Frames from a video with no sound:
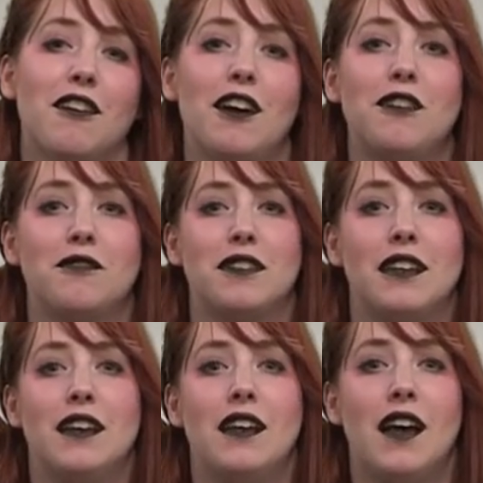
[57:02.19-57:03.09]
your own.
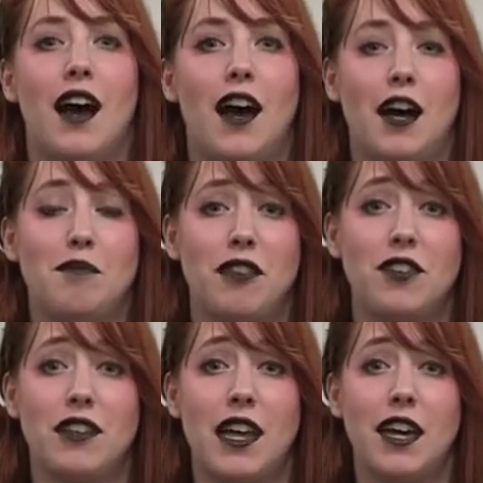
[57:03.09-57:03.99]
Um,
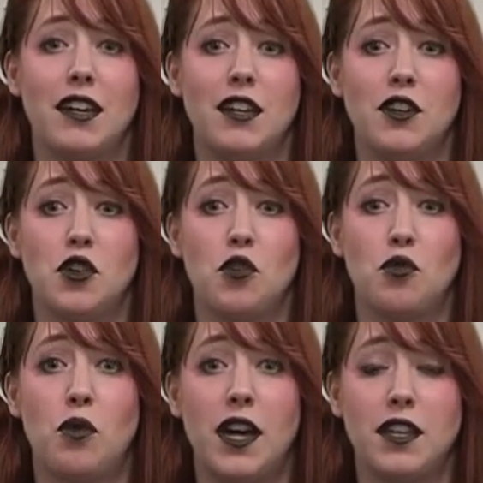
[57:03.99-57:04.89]
if you like
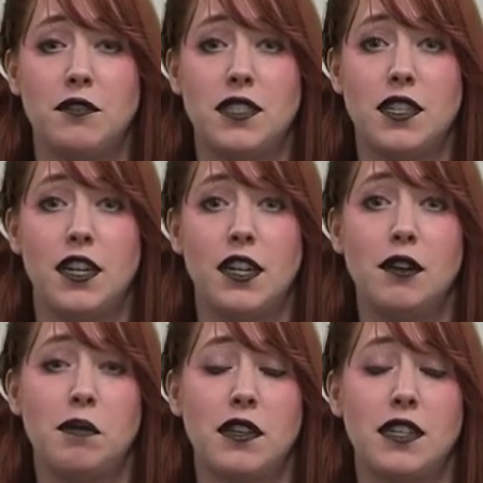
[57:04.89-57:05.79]
what you see
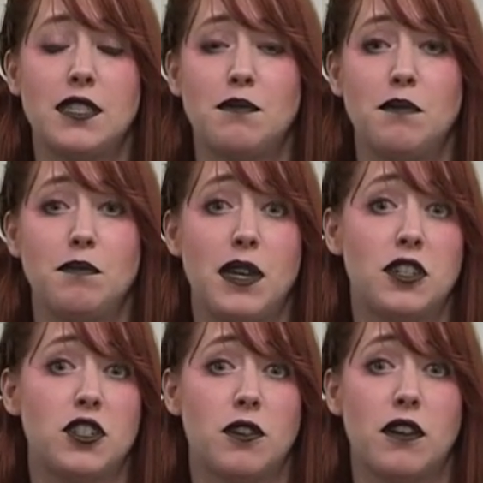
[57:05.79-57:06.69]
here, please
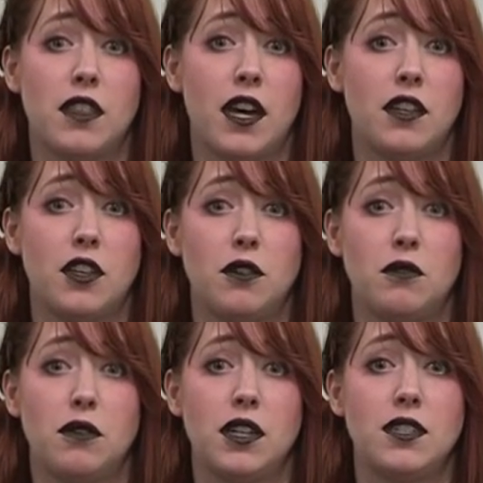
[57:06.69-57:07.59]
make sure that
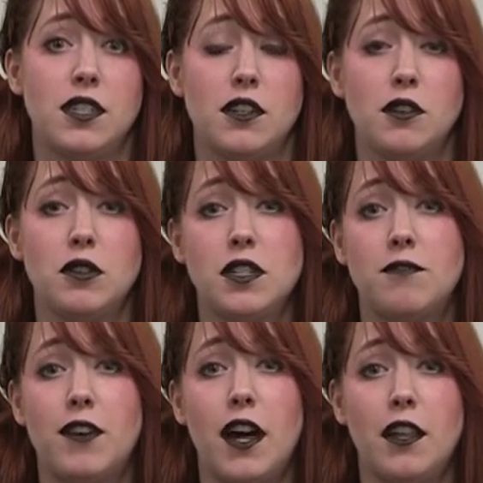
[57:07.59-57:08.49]
you continue
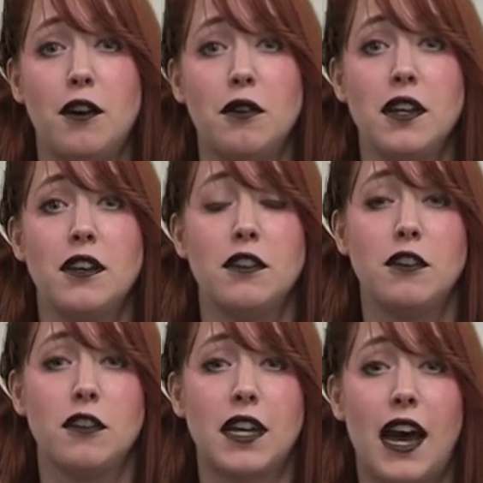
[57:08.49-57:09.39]
to follow
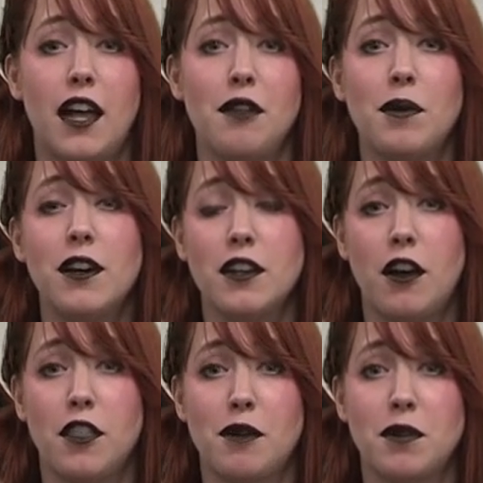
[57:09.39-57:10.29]
Nerd Caliber and
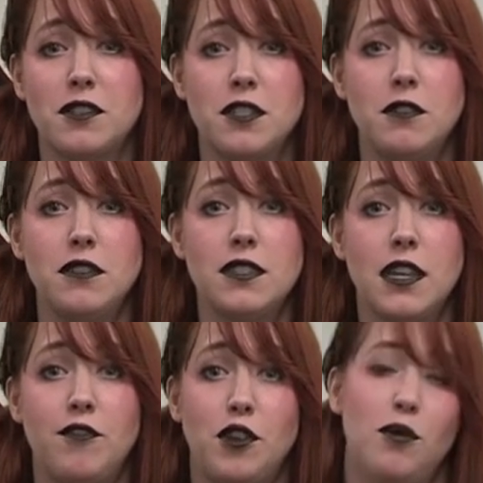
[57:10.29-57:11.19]
all their pursuits.
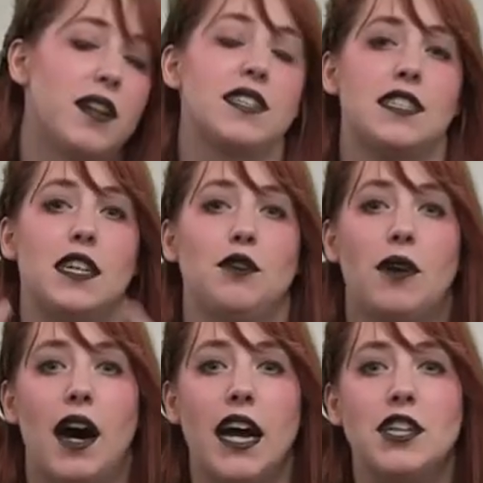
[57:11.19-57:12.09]
If you want to see
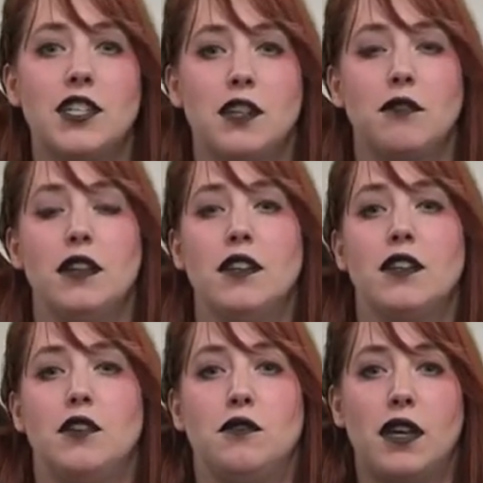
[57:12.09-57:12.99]
what I do,
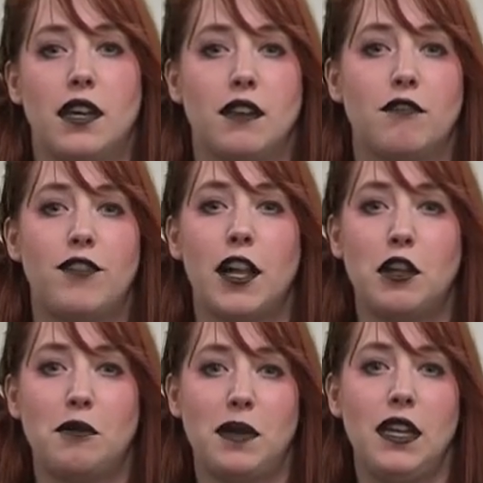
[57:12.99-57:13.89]
you can
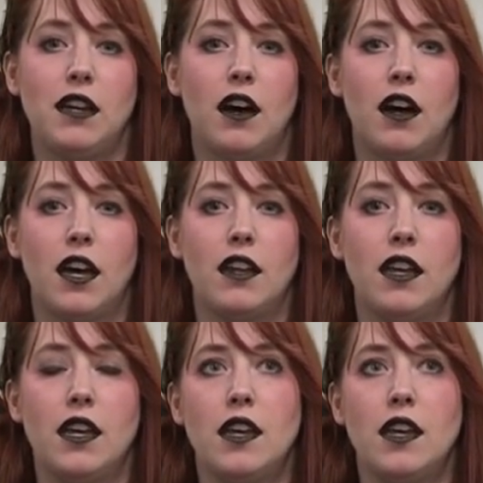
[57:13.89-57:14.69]
follow me on